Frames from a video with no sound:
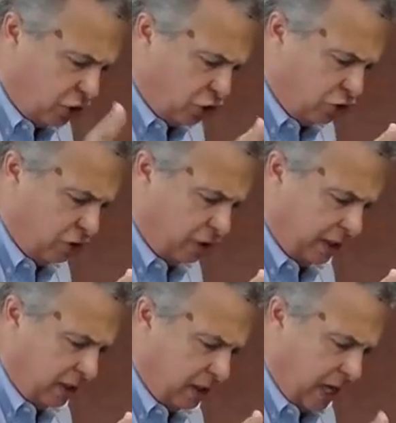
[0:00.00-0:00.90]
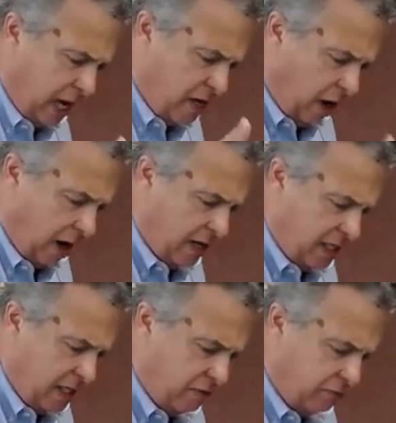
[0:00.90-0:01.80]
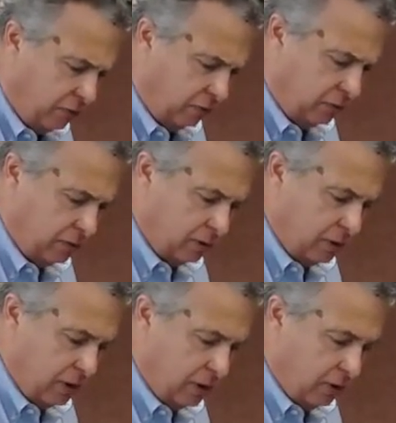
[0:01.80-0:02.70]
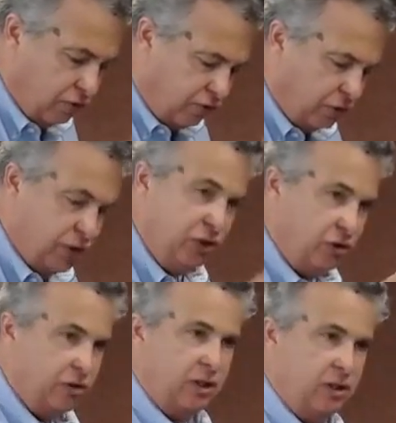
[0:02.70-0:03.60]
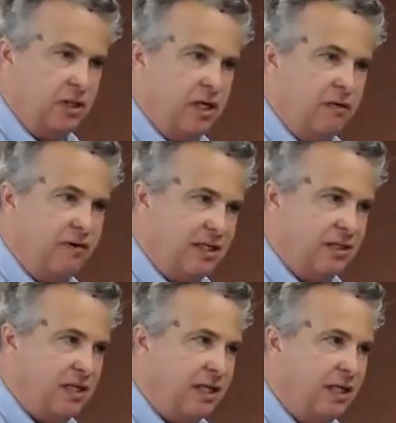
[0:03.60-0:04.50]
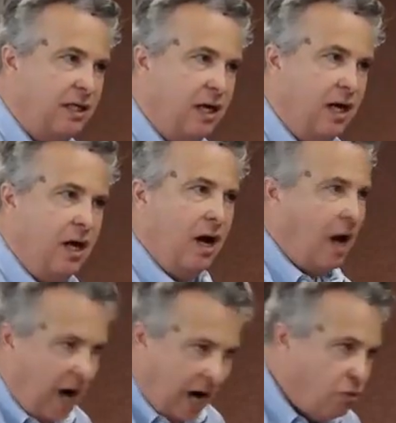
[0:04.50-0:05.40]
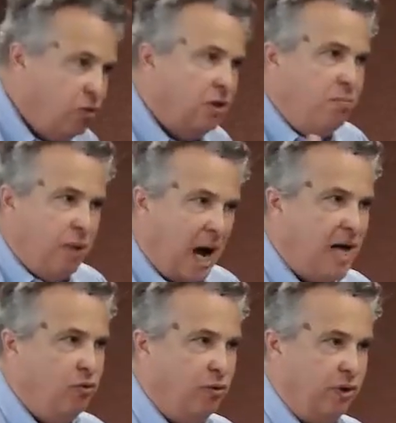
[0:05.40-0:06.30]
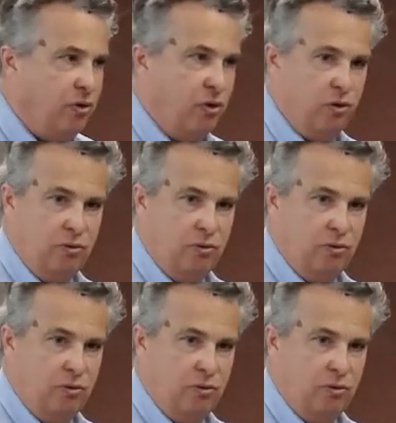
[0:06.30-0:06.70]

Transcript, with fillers: good and not evil, first, you're going to live, and second, I will abide with you.